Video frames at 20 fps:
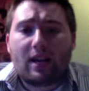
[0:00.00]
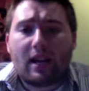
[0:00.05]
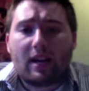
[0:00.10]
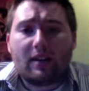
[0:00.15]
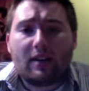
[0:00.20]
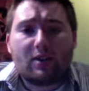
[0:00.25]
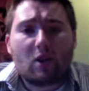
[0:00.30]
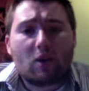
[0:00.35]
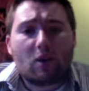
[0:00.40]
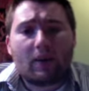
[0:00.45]

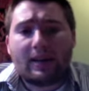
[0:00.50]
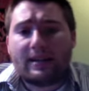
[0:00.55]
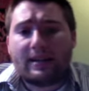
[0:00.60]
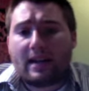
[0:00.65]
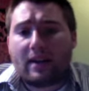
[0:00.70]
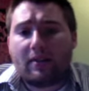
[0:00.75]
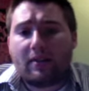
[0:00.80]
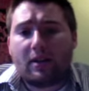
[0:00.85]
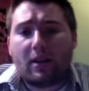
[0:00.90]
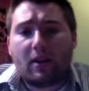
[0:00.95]
It's all right
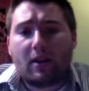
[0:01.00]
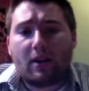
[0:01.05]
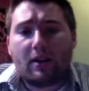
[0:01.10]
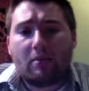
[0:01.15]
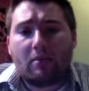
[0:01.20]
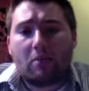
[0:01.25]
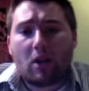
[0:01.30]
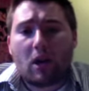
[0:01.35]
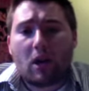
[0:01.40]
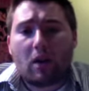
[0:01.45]
down there in the
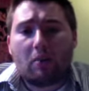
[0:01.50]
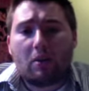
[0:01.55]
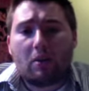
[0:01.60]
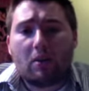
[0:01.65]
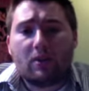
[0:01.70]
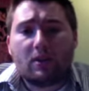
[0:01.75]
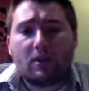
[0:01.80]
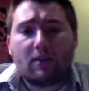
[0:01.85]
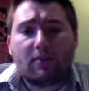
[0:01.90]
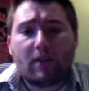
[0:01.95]
blog
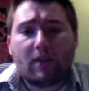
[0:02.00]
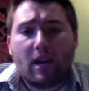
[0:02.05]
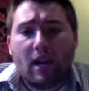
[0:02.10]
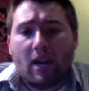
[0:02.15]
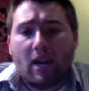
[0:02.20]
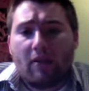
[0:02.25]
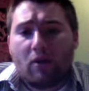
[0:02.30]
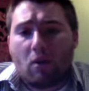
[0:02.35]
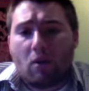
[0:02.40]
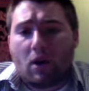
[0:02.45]
post if
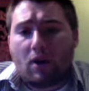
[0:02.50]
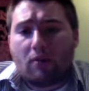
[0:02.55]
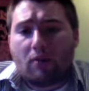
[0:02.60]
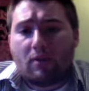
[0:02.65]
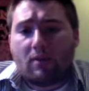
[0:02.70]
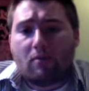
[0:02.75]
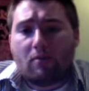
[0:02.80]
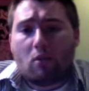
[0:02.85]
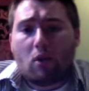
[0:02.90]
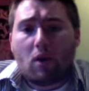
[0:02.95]
you want to
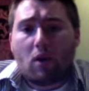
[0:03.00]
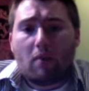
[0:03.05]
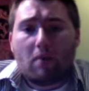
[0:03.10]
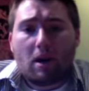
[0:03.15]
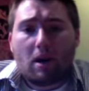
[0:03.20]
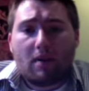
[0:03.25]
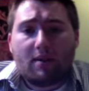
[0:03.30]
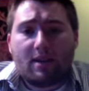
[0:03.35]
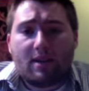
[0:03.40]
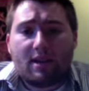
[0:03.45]
read more
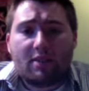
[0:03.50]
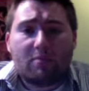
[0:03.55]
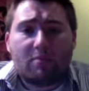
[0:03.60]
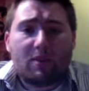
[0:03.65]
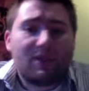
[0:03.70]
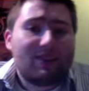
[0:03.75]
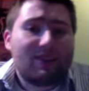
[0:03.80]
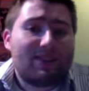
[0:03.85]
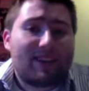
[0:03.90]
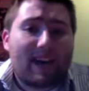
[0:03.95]
about the
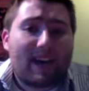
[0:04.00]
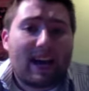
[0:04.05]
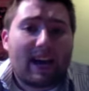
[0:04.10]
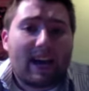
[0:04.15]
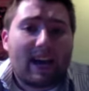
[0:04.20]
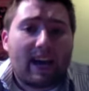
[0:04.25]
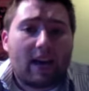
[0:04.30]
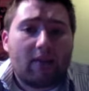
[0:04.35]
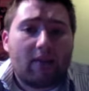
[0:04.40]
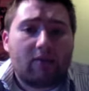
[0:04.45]
expenses that I
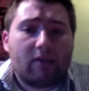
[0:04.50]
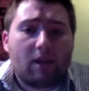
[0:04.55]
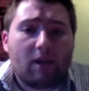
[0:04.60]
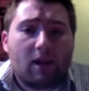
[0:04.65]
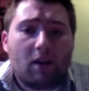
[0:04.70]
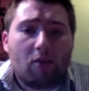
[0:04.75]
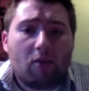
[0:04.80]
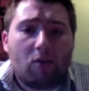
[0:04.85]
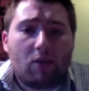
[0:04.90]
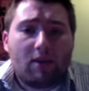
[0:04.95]
have
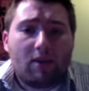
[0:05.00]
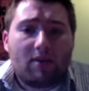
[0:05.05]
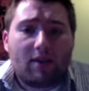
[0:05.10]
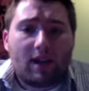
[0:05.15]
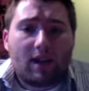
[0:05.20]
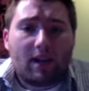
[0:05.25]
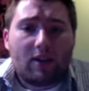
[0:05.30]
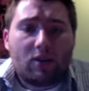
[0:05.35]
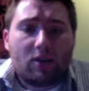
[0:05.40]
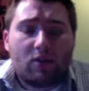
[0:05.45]
with
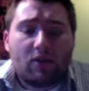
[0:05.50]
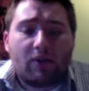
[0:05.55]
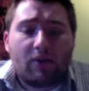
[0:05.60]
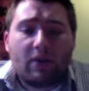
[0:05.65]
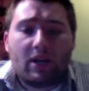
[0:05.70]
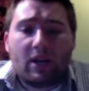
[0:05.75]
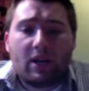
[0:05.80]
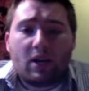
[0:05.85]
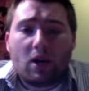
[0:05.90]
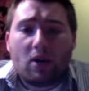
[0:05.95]
doing
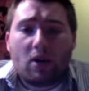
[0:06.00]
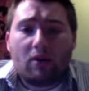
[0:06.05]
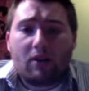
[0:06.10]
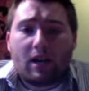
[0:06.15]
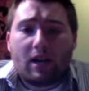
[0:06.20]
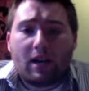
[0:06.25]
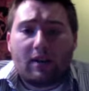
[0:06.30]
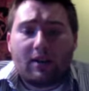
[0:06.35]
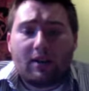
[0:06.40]
video.